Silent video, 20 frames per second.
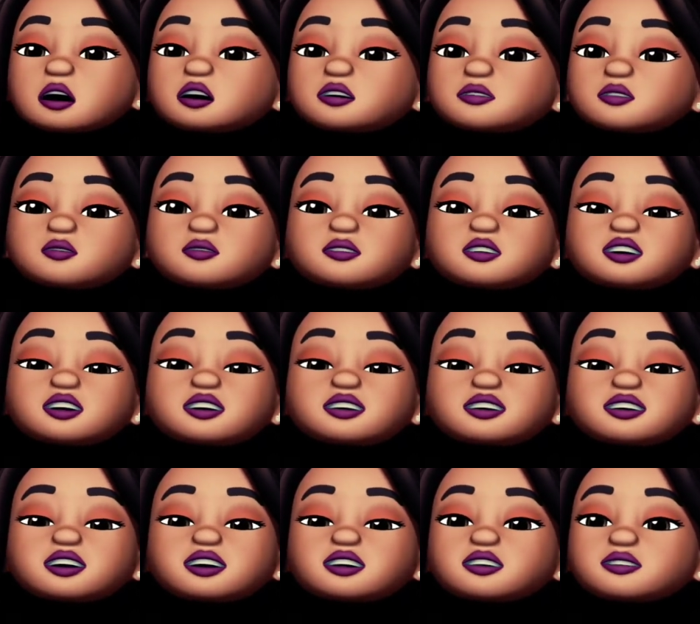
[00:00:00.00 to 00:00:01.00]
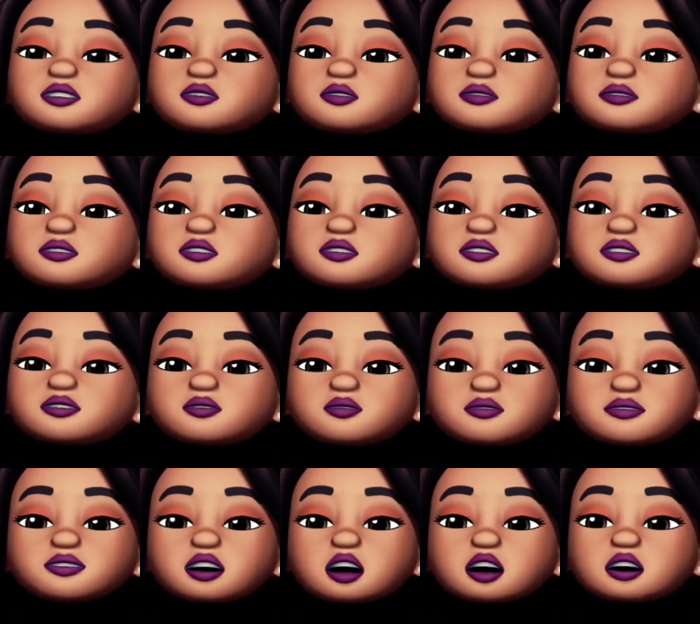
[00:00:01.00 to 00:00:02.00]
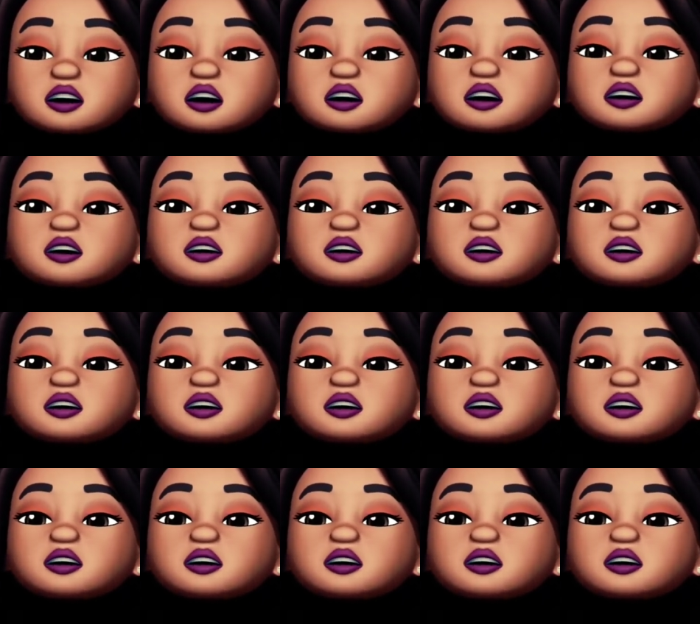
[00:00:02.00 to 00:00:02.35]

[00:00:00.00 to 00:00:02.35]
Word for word: Good day, said Tortoise to Tiger.